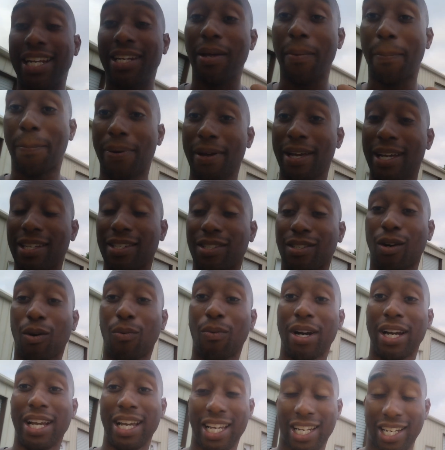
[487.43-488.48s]
it depends
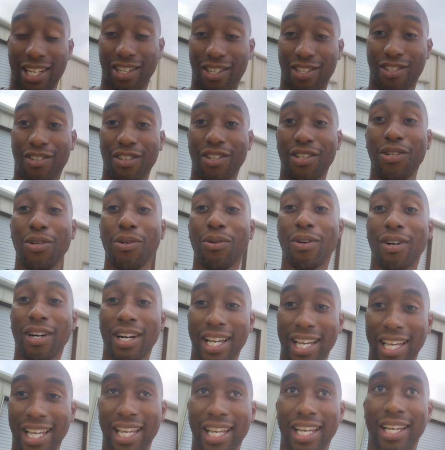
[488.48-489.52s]
on what industry you are
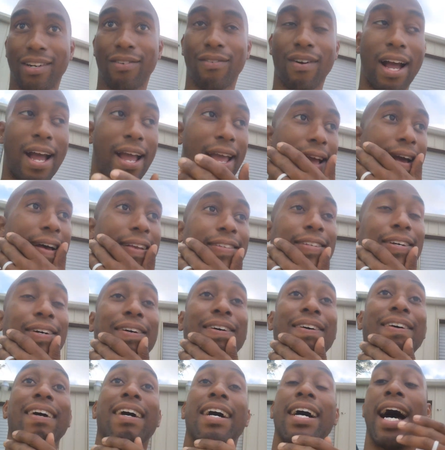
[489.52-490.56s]
in, right?
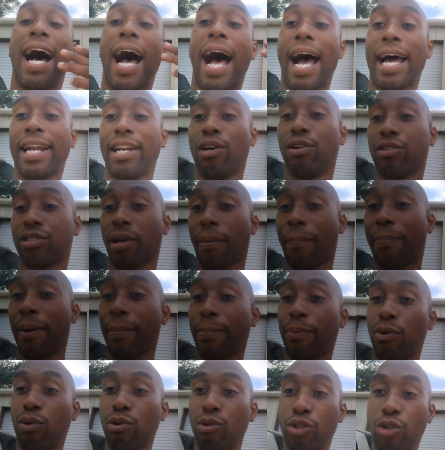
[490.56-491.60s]
So I know some
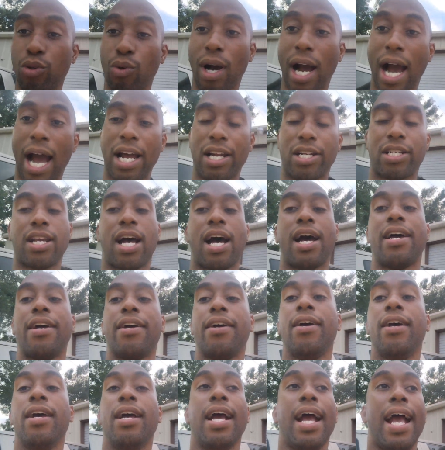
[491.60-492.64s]
people who do hot
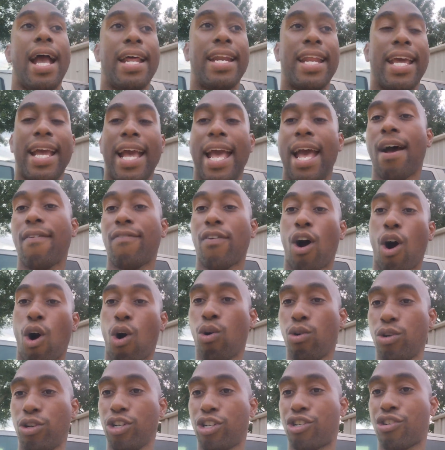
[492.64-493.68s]
shotting and they have
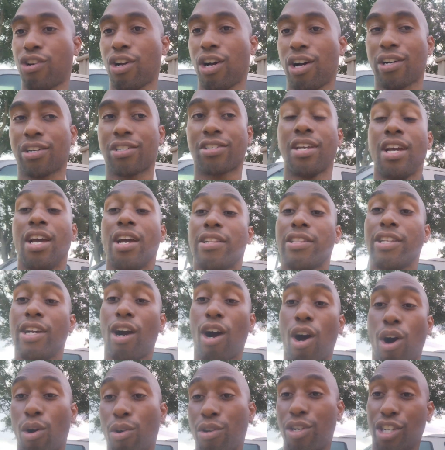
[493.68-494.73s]
older trucks.
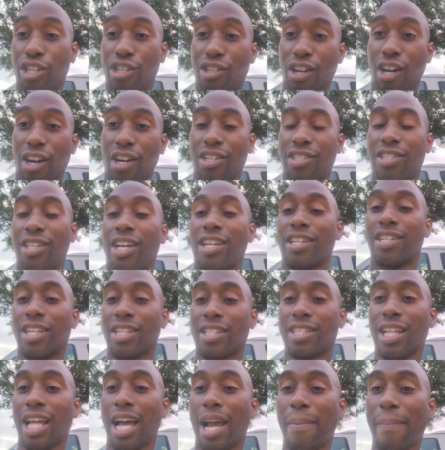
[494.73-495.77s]
They're older trucks,
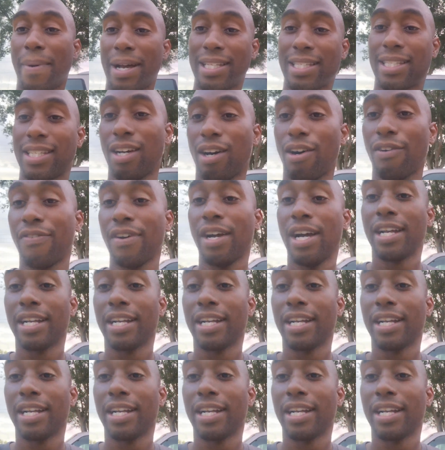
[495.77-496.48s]
just like myself,